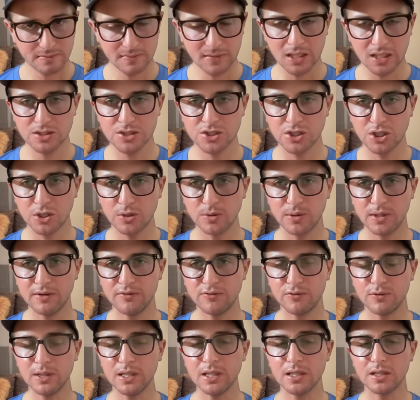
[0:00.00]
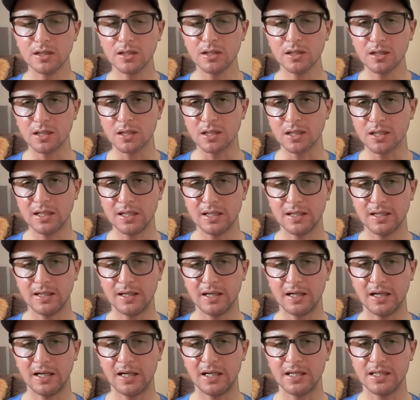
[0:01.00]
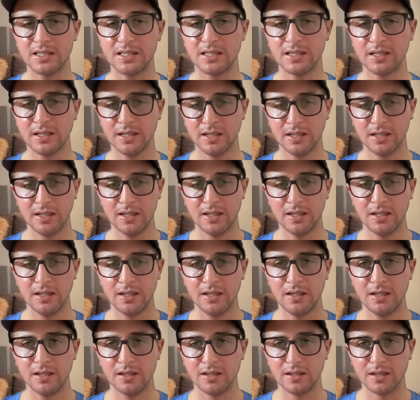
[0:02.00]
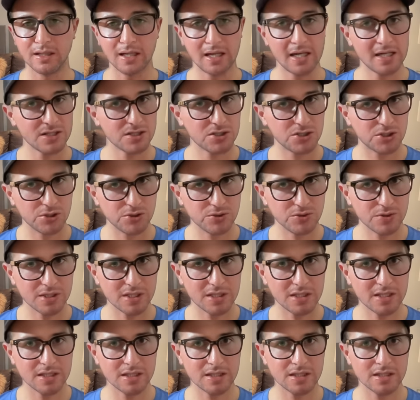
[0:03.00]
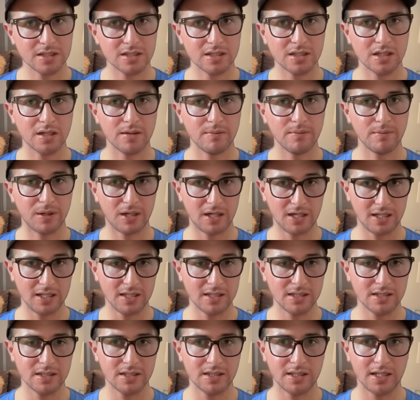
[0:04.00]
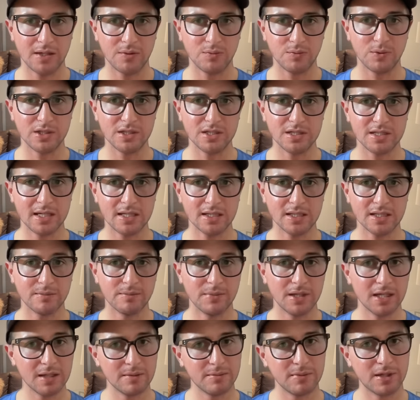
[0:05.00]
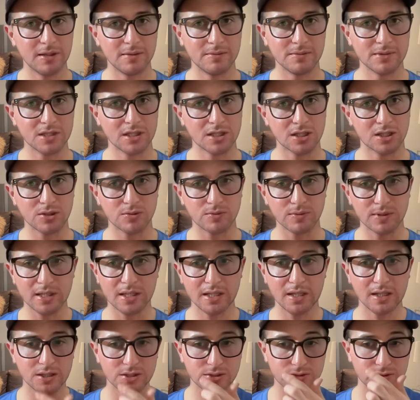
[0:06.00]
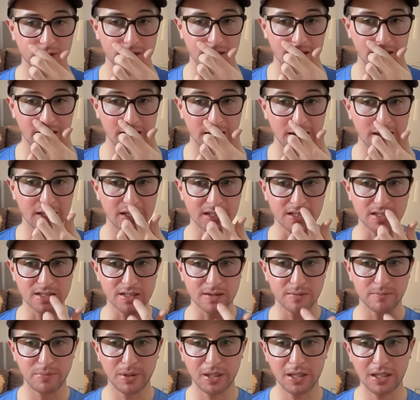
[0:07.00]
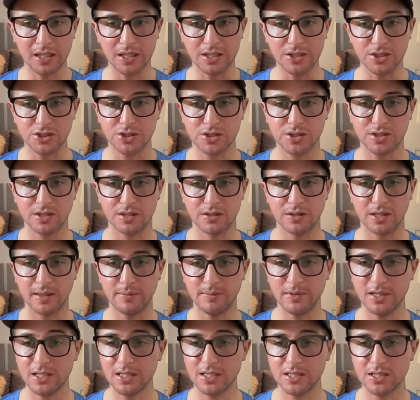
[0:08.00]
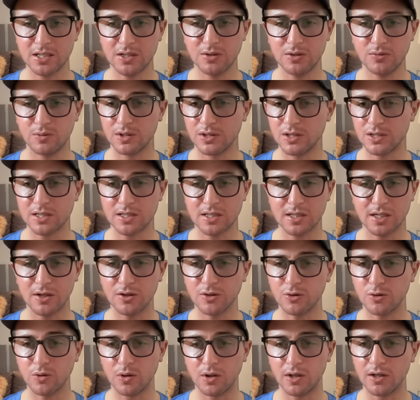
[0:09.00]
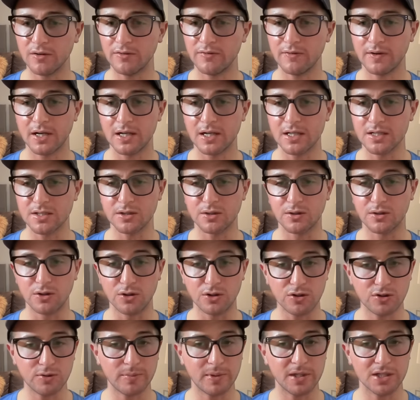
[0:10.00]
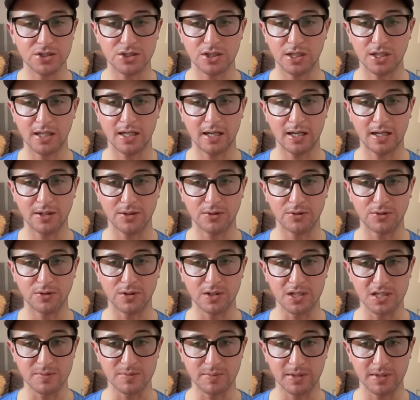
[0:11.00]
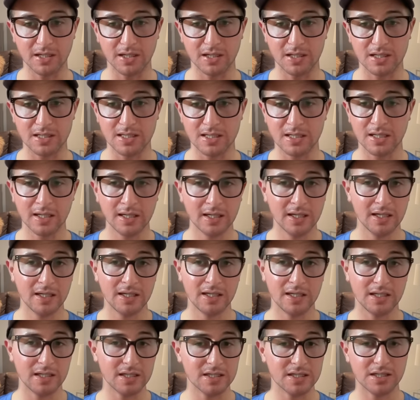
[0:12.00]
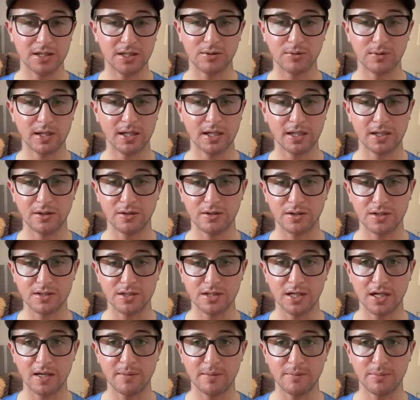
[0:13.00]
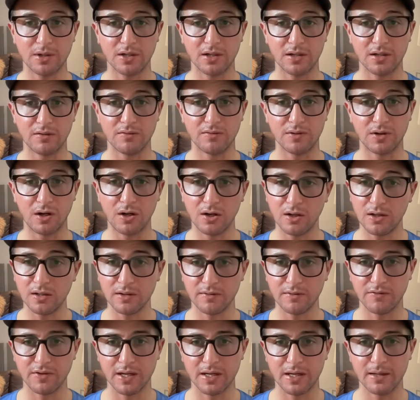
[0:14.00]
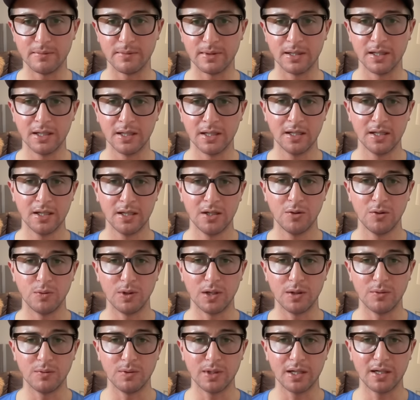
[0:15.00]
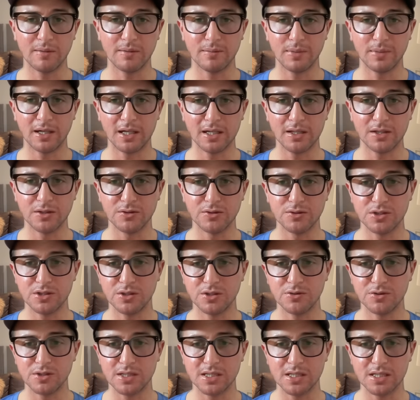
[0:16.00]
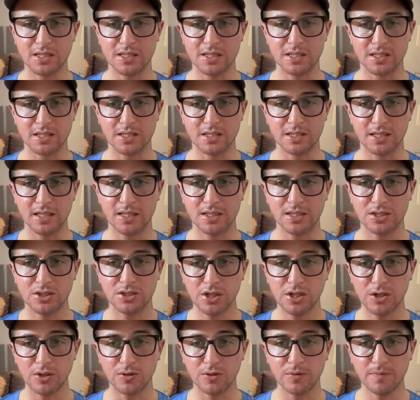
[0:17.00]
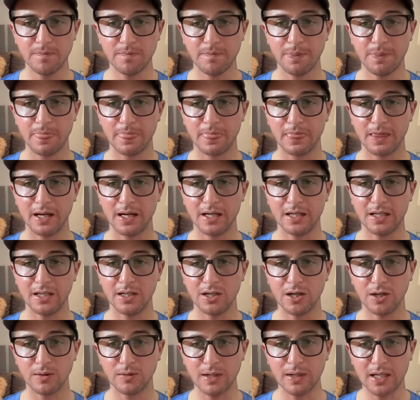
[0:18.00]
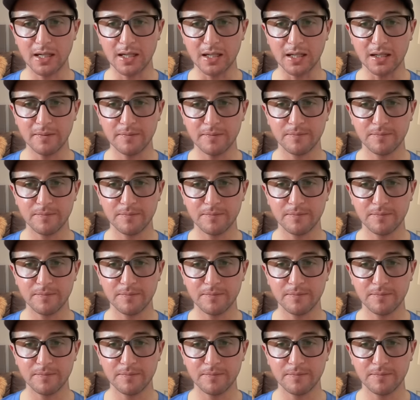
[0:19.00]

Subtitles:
So if we look at the last two seasons combined and we set the minimum to 300 innings pitched, I'm going to see where Snell qualifies in a whole bunch of categories because He's going to rank near the top of all of them when we combine those two seasons. And so that ERA